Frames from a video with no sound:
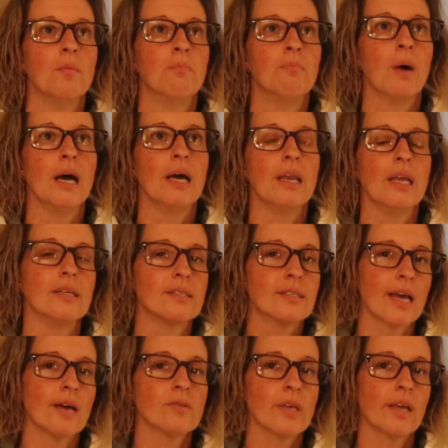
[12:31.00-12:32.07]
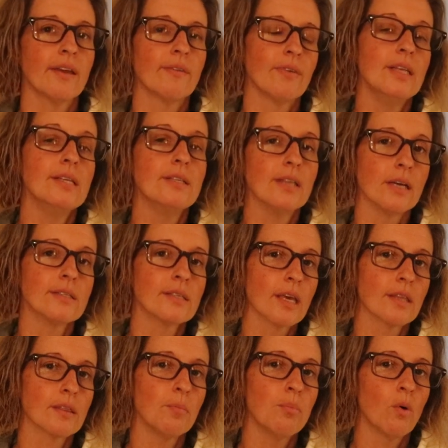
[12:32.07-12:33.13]
But it sounds like if he does
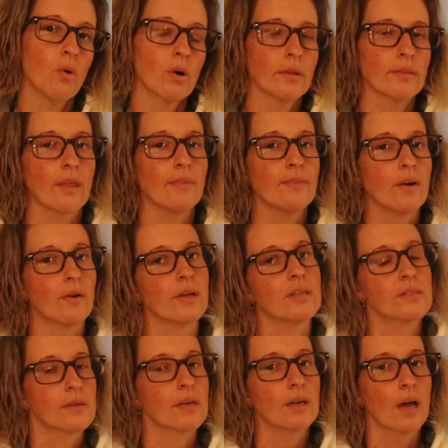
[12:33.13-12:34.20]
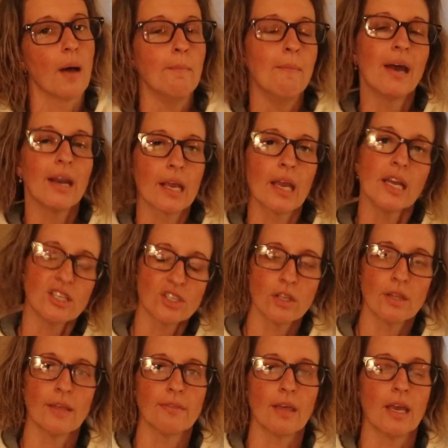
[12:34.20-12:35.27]
get the port, that there is a medication
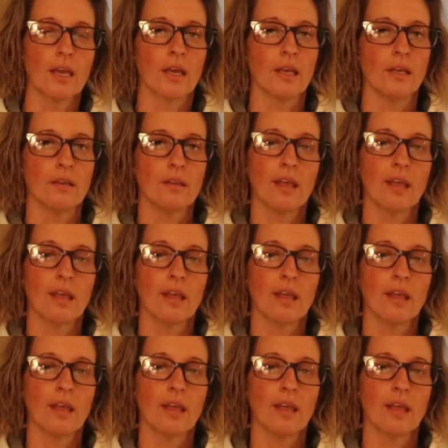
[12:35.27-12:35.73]
that they can,